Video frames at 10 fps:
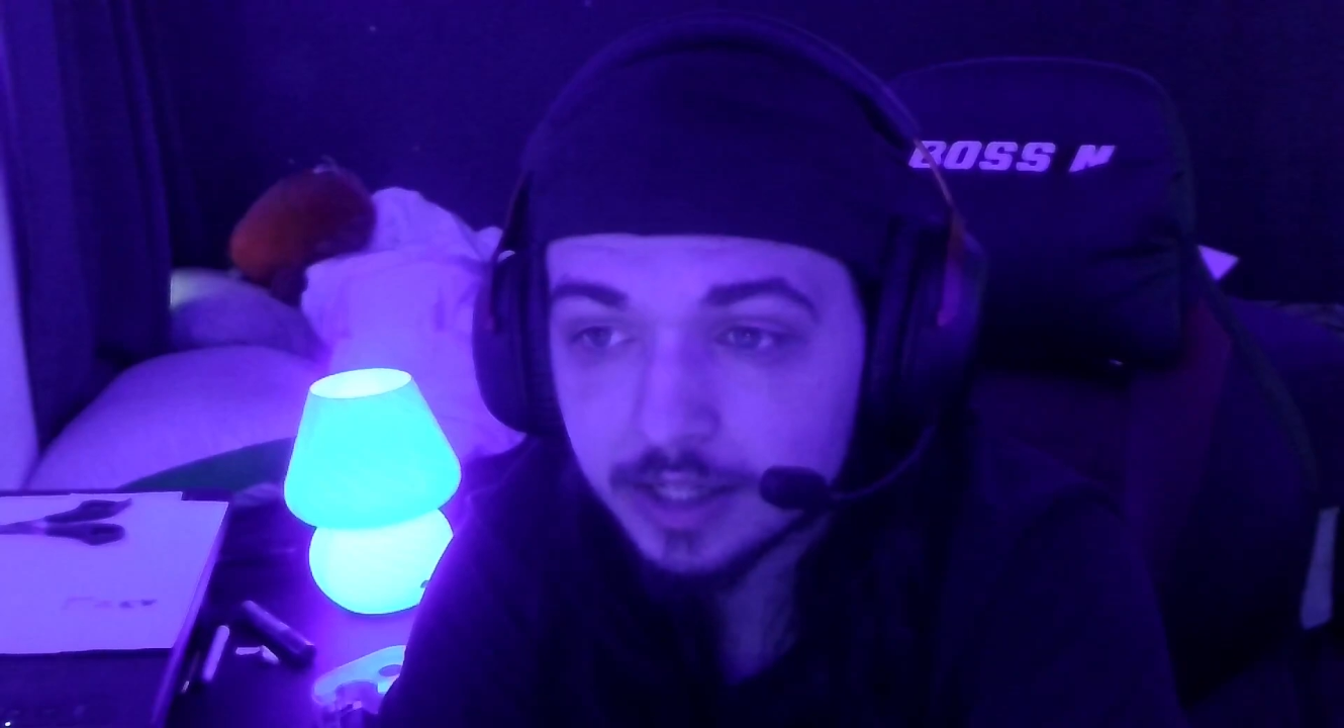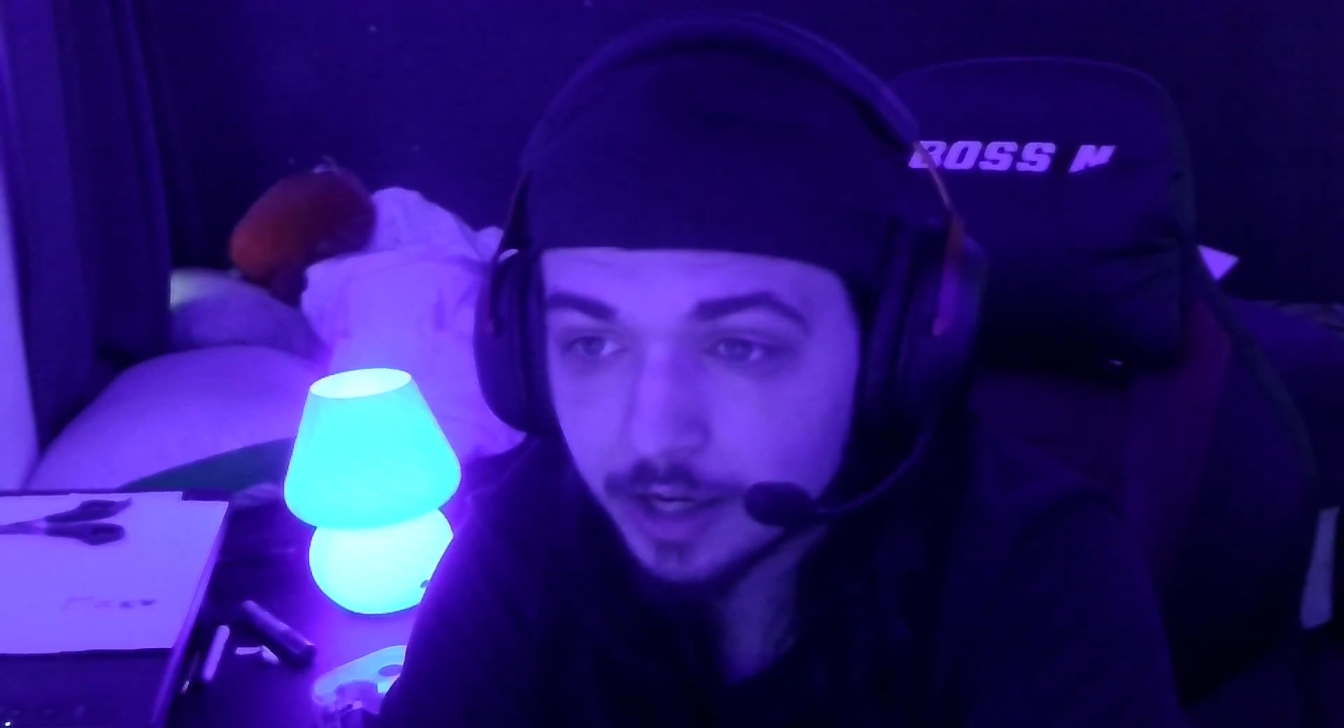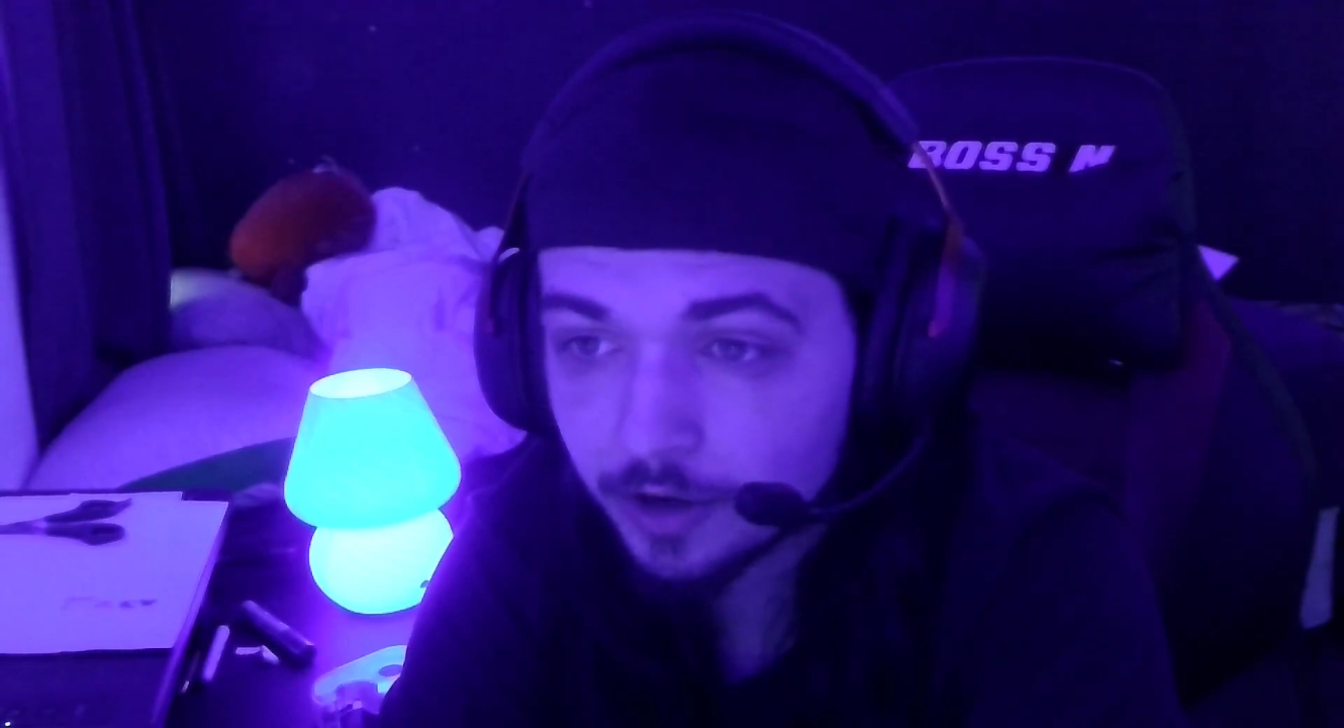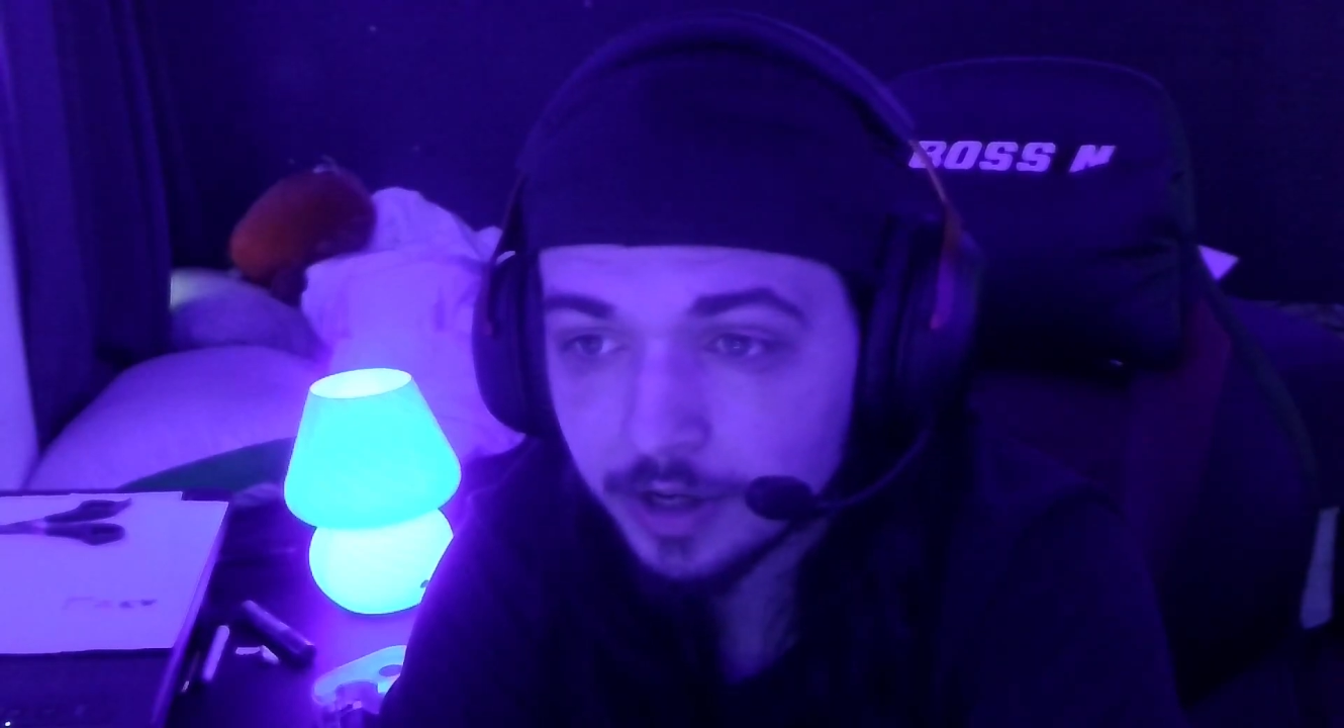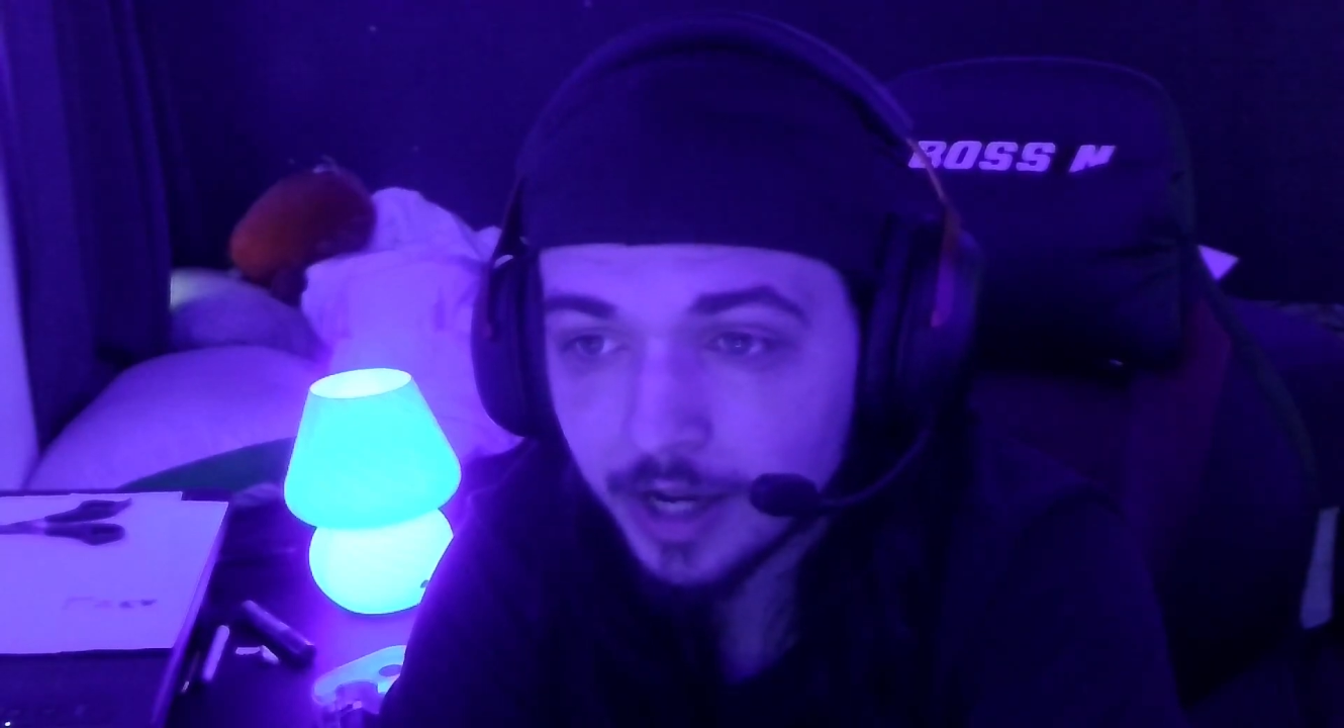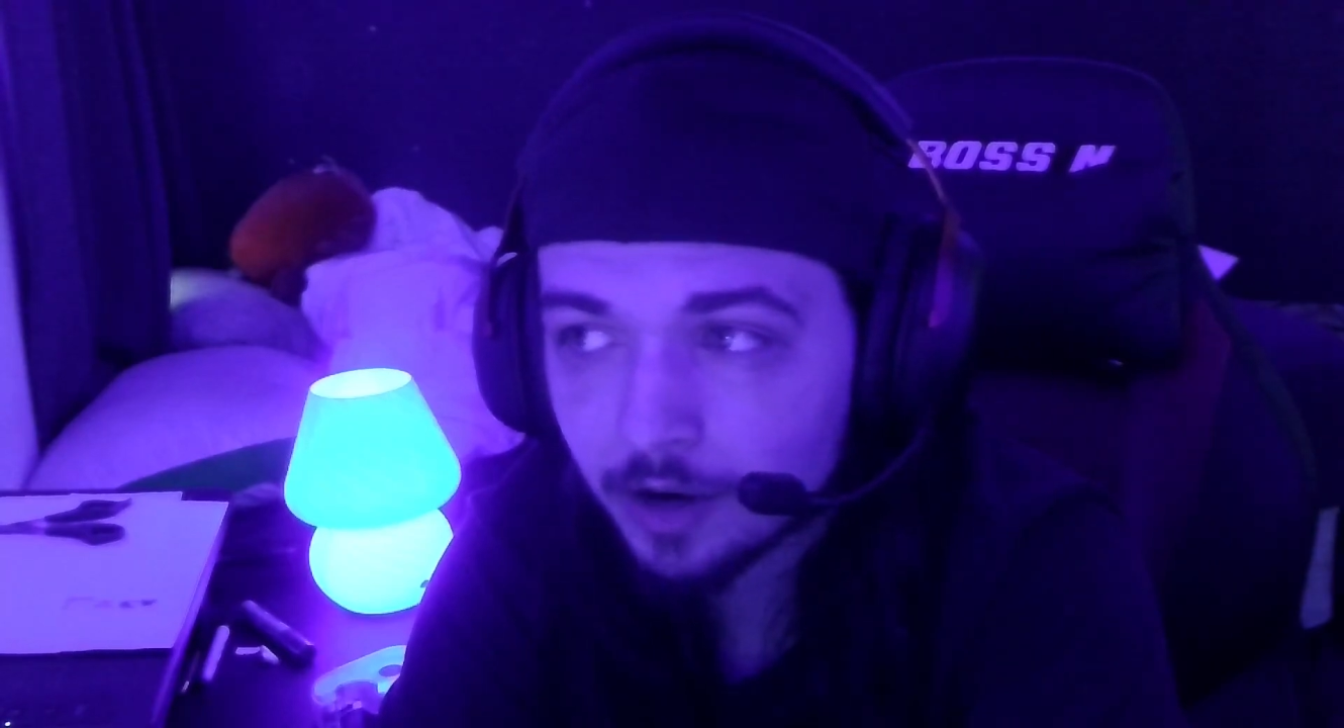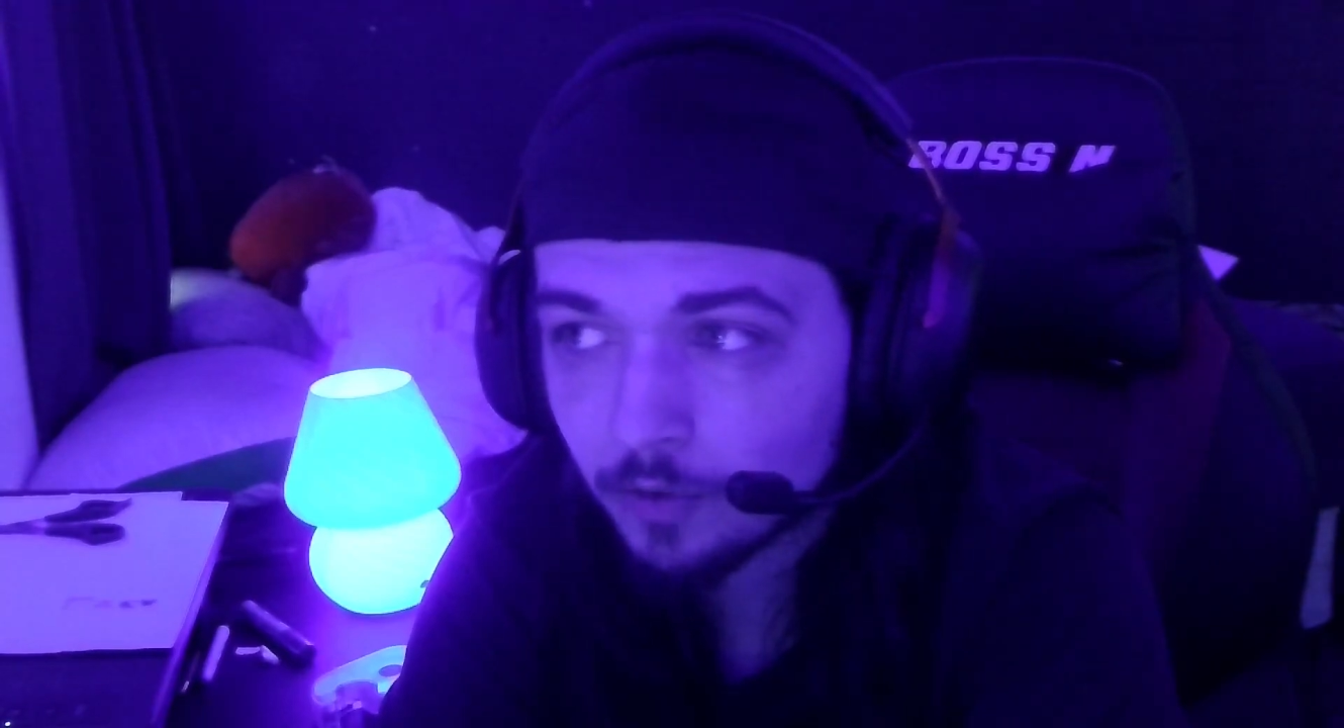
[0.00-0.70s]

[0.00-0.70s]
Kirin down.